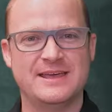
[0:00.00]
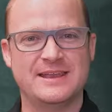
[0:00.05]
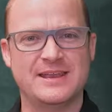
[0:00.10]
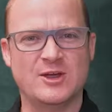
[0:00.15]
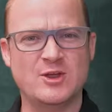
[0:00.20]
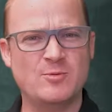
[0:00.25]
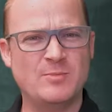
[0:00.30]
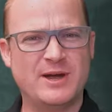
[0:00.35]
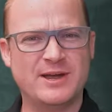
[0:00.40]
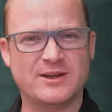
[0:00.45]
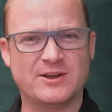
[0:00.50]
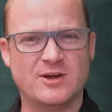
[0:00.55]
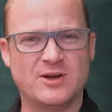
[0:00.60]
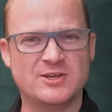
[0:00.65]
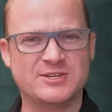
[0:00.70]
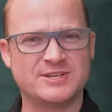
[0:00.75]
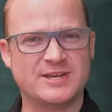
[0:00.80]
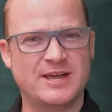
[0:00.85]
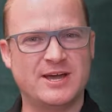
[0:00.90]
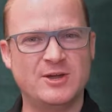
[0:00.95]
Now you might
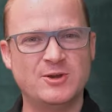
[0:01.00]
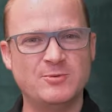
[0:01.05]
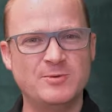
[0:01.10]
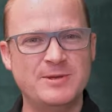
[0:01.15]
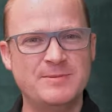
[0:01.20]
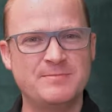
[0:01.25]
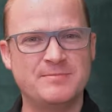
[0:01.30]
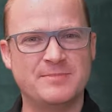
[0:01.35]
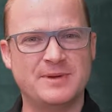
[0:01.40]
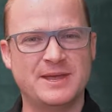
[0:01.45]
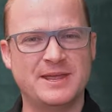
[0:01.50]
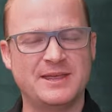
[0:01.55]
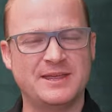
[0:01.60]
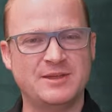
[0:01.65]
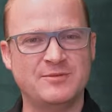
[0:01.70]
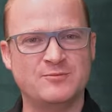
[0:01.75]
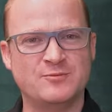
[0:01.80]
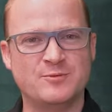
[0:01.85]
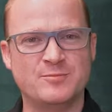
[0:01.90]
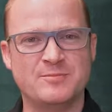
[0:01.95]
ask, how do we
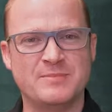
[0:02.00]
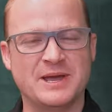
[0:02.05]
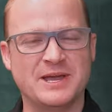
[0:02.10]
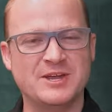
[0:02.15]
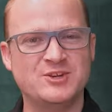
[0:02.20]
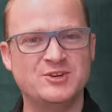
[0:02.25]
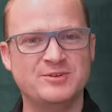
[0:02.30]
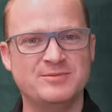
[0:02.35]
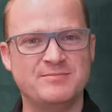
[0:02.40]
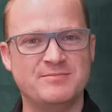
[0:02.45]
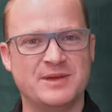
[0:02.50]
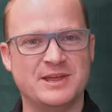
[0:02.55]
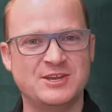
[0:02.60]
make information